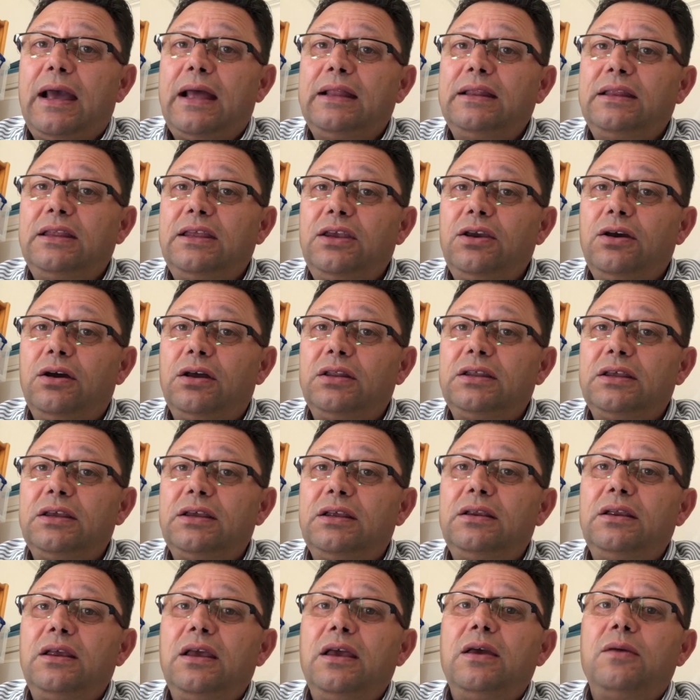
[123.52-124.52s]
and the
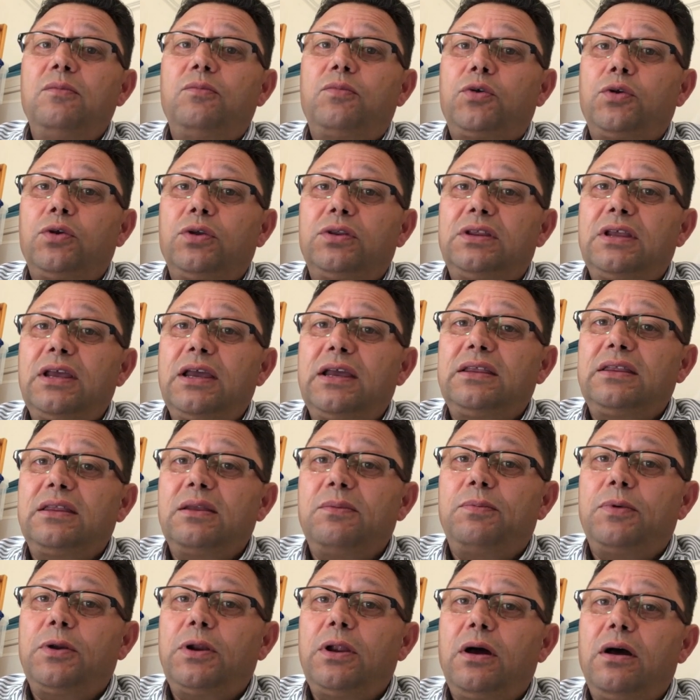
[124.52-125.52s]
other protect
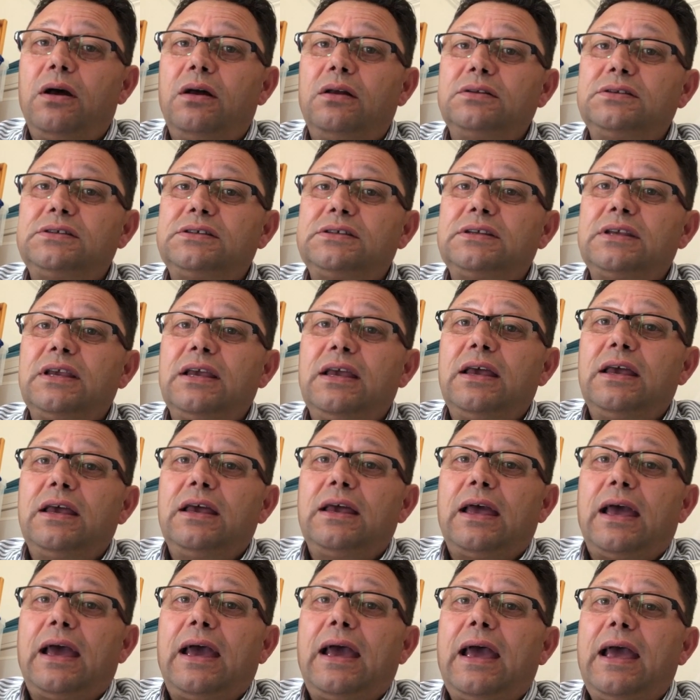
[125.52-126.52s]
the plants
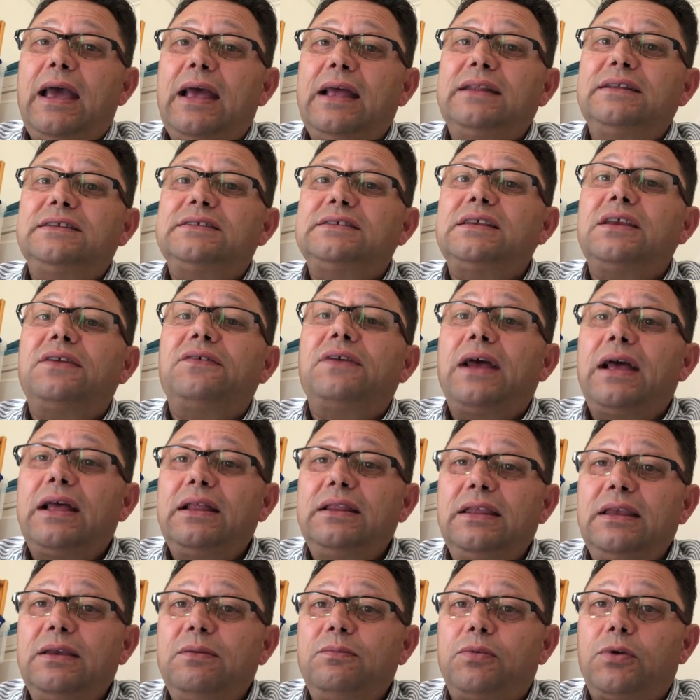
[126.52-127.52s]
and
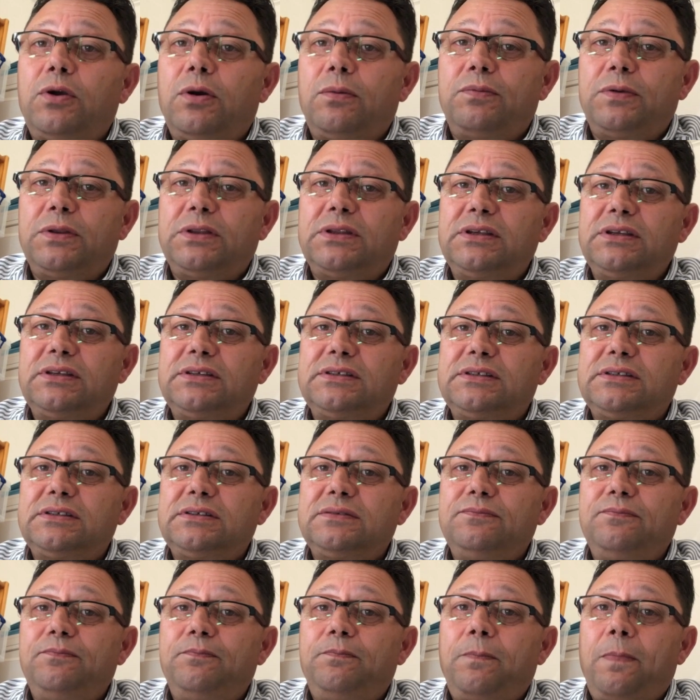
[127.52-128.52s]
surrounding
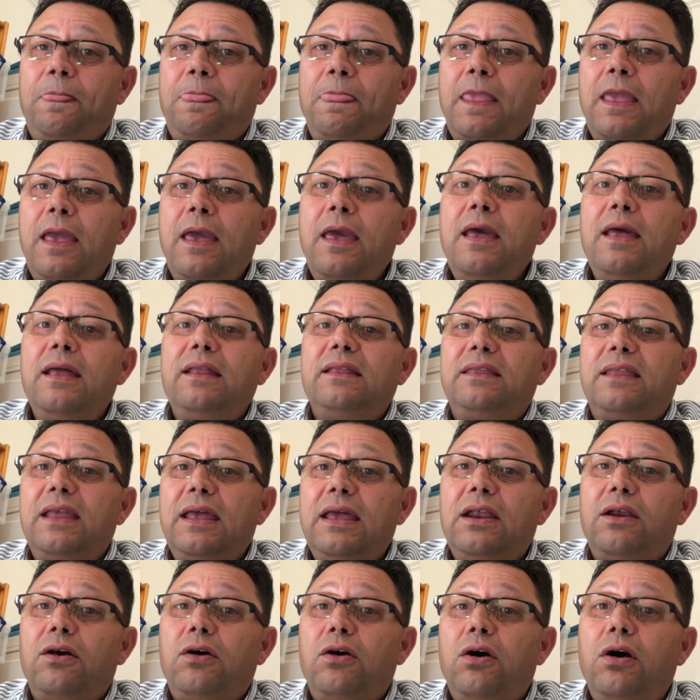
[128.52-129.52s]
properties.
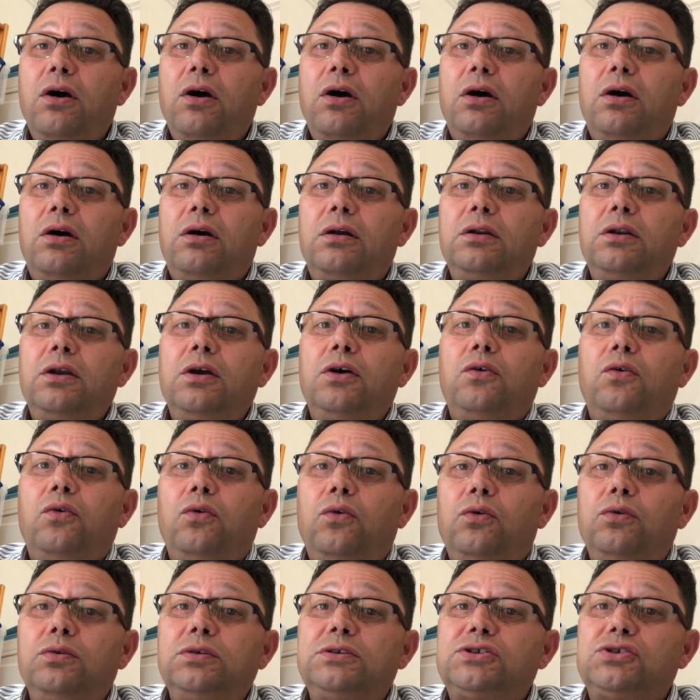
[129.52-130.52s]
There are
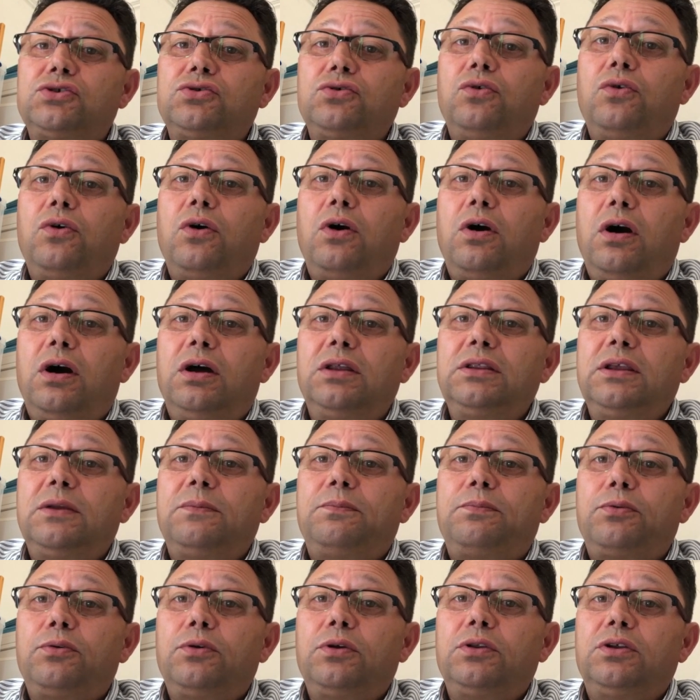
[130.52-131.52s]
also other
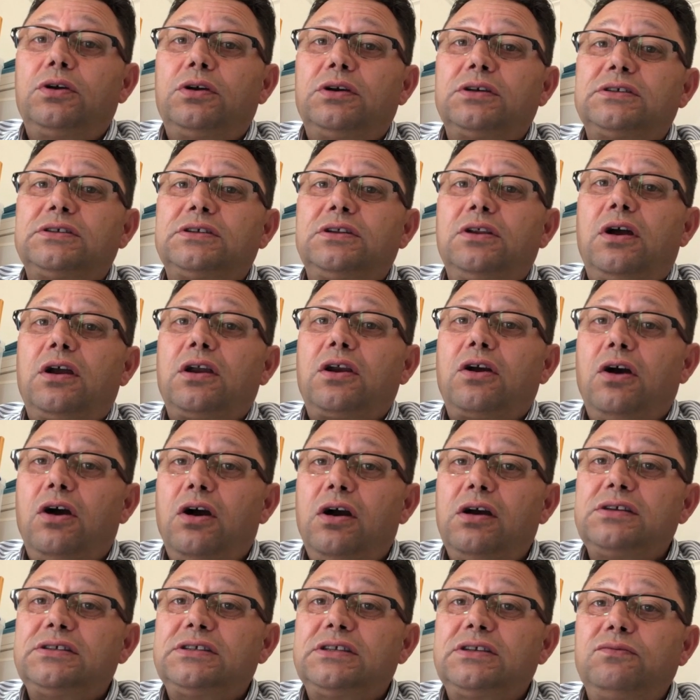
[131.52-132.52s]
products like
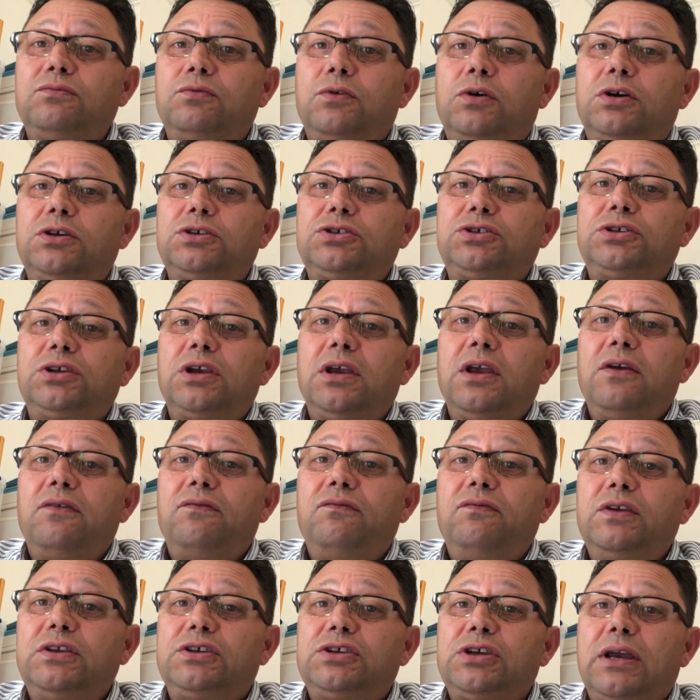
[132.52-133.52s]
OxyWash
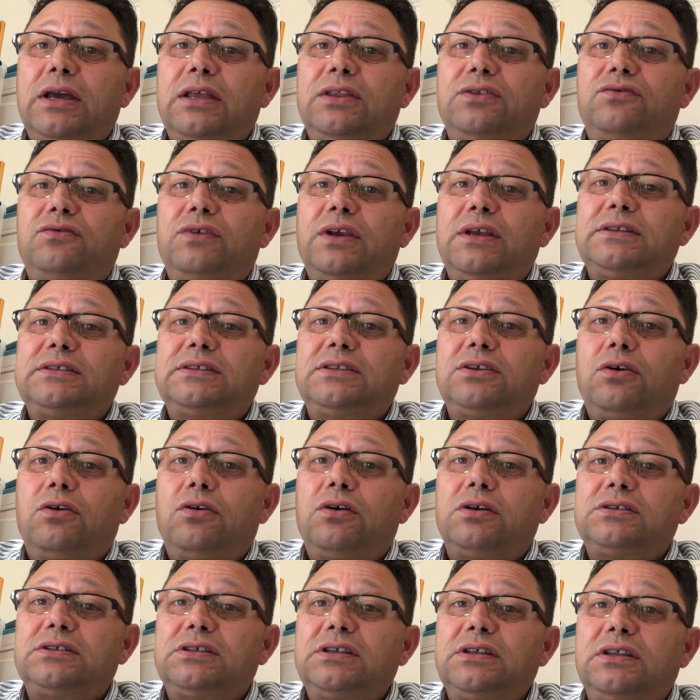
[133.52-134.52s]
which address the
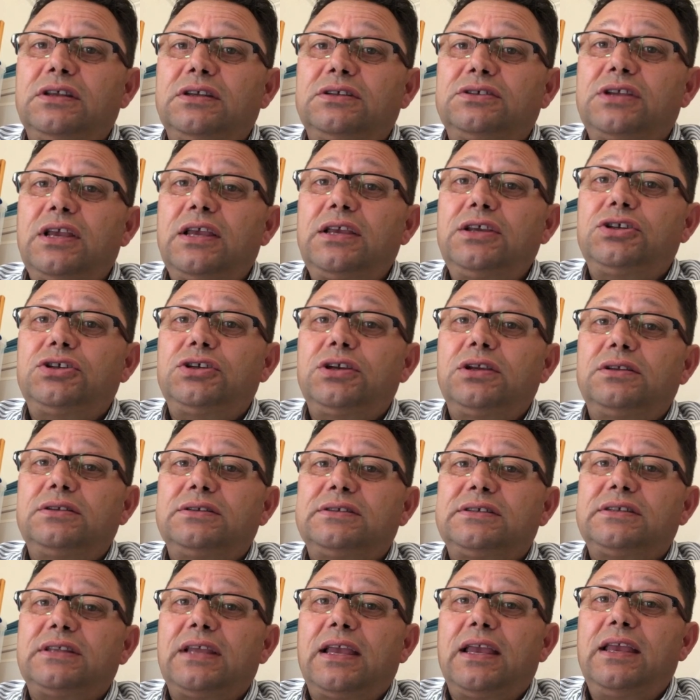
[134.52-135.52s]
oxidation
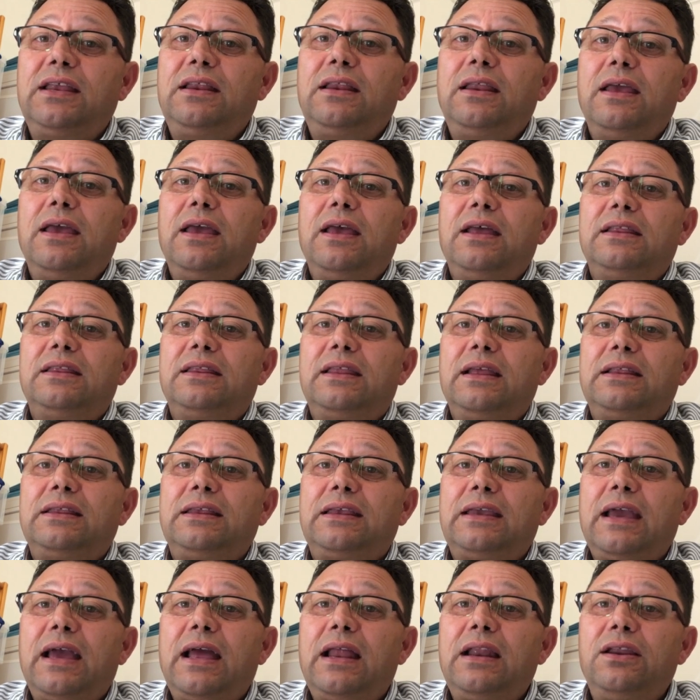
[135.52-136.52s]
stain
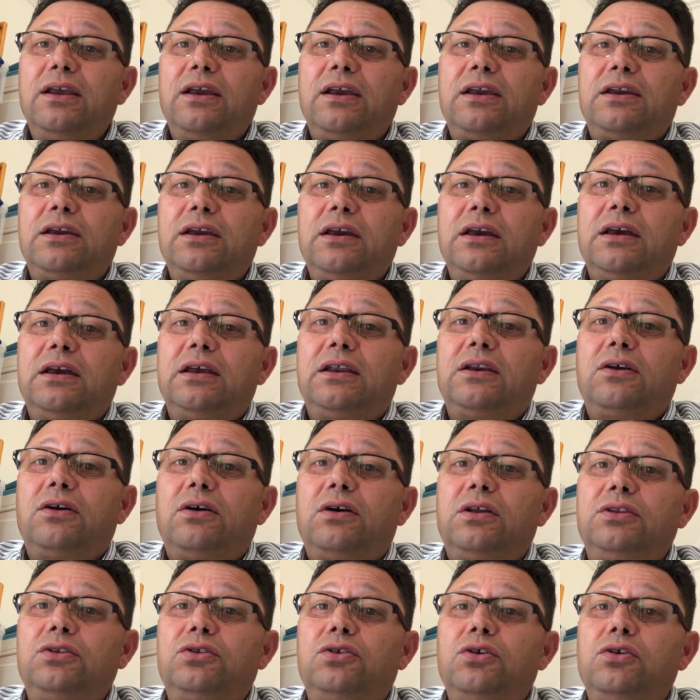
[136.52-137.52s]
that can occur
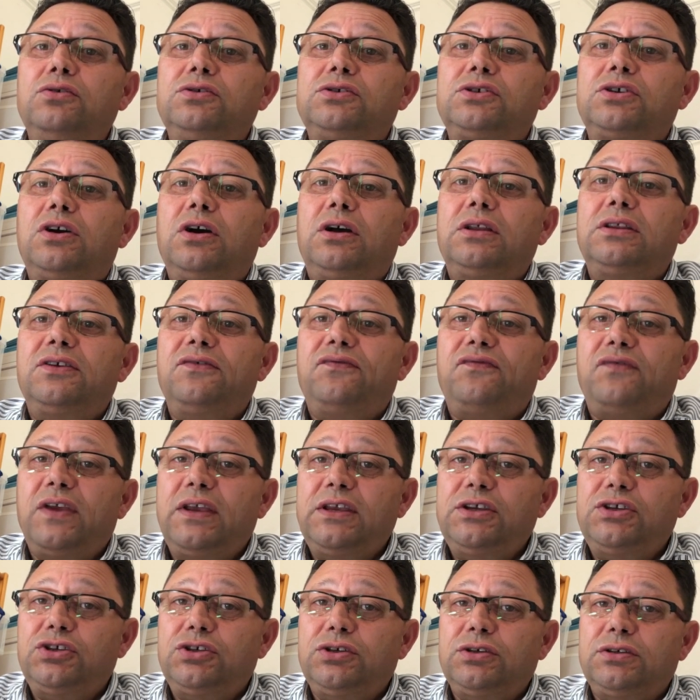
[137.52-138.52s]
on those gutter
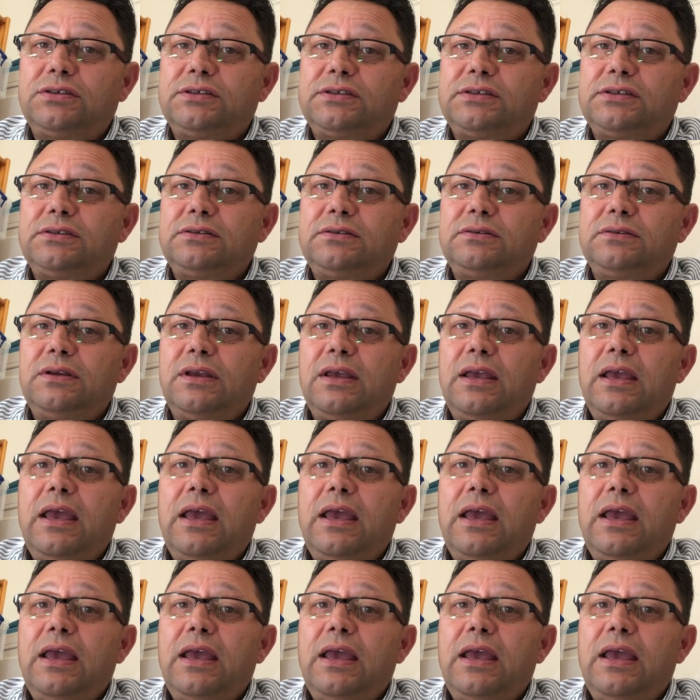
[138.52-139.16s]
fascias.